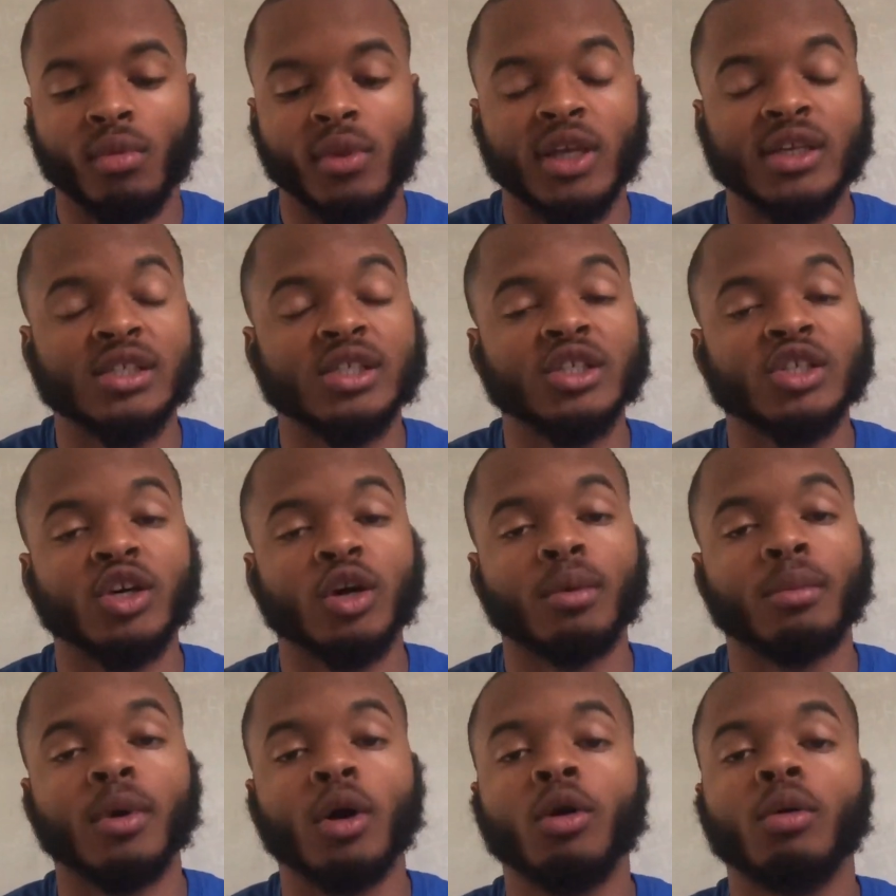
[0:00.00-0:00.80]
This is
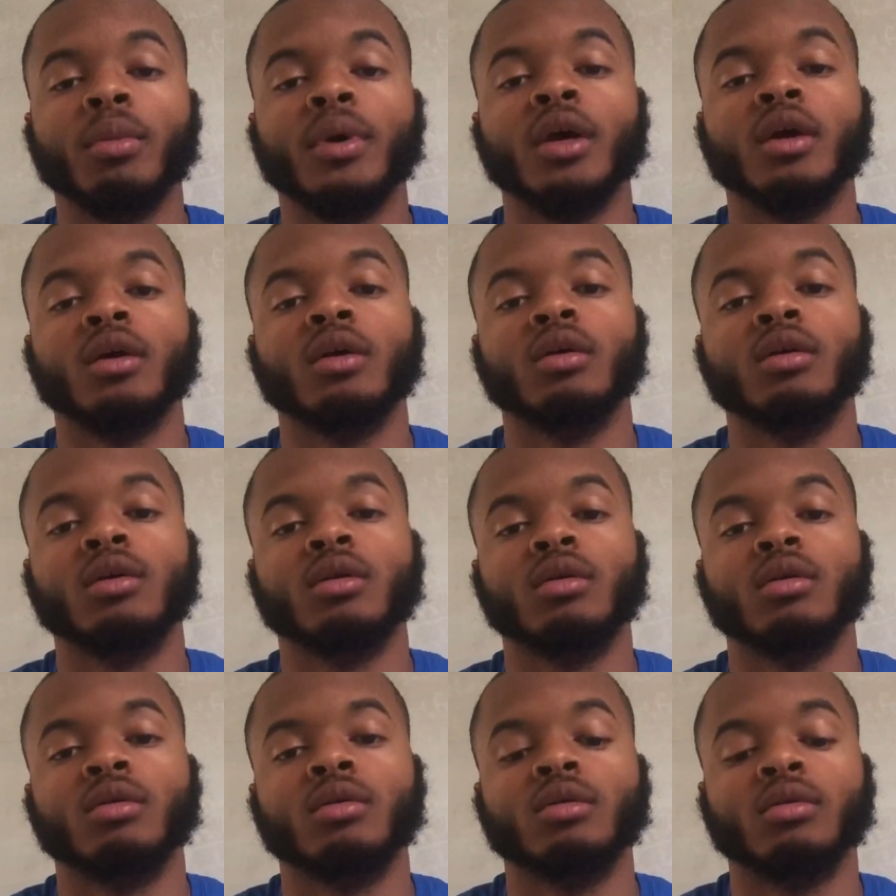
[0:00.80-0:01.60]
your moment.
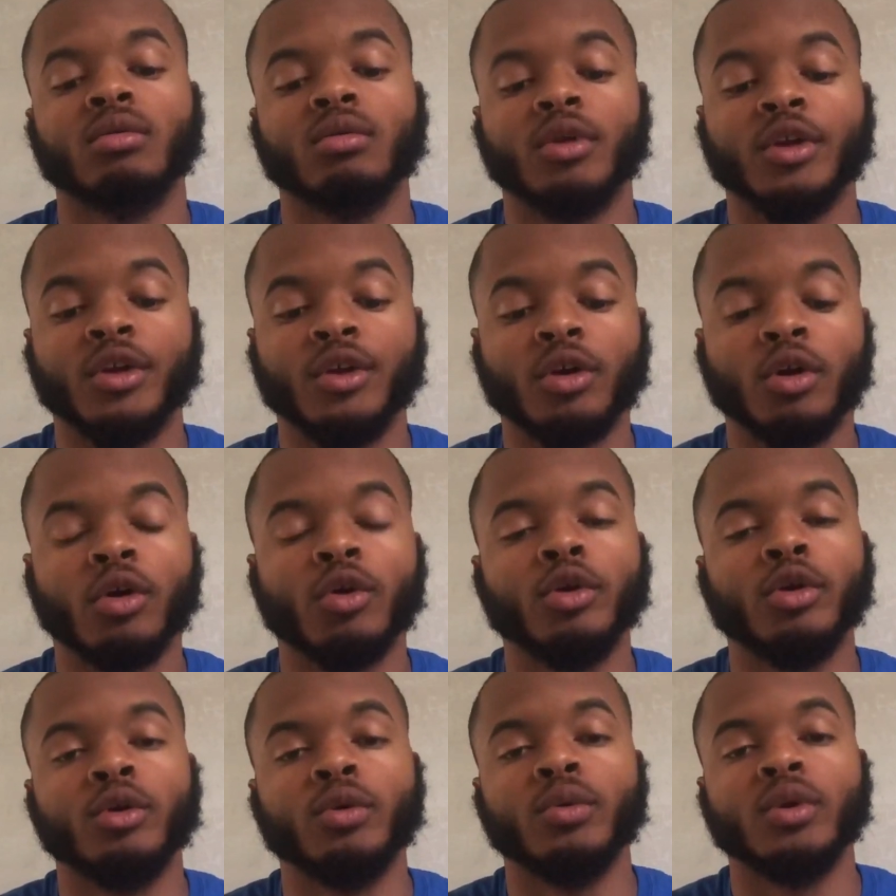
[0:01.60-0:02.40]
What are you
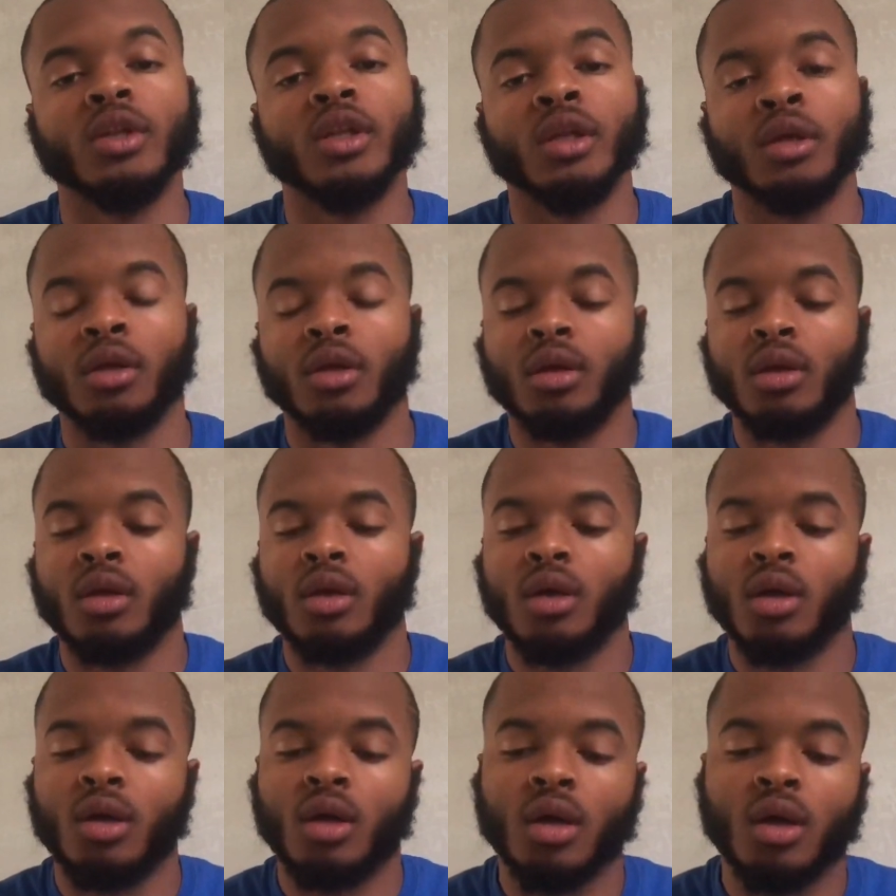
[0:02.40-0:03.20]
going to do with it?
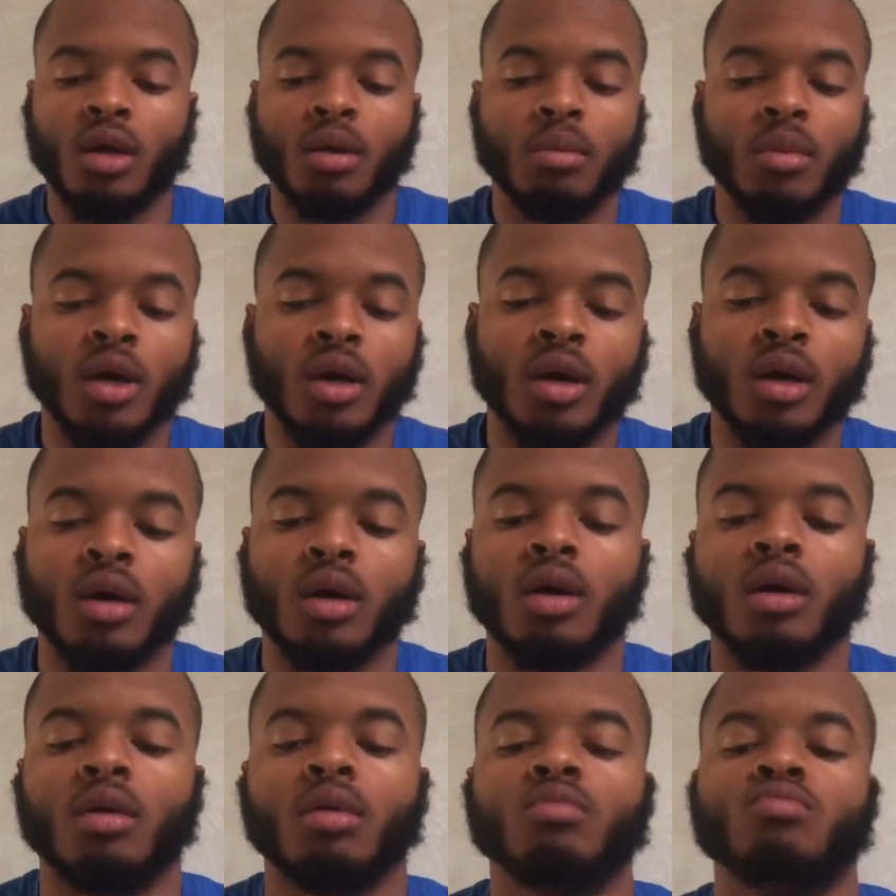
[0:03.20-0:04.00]

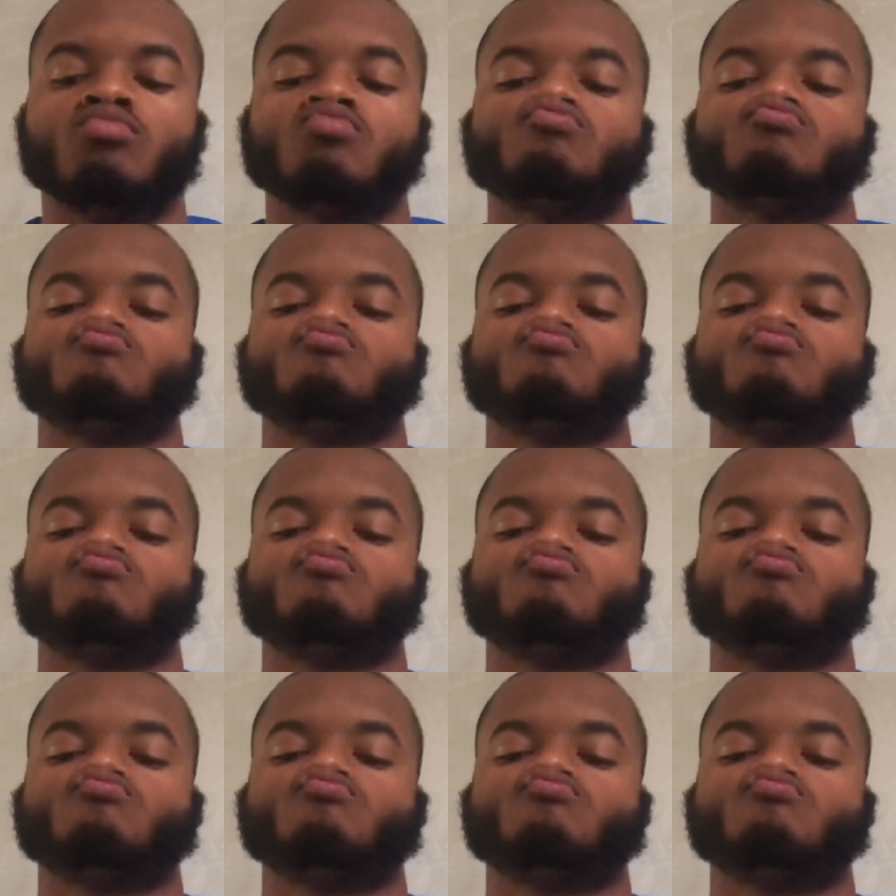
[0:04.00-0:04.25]
But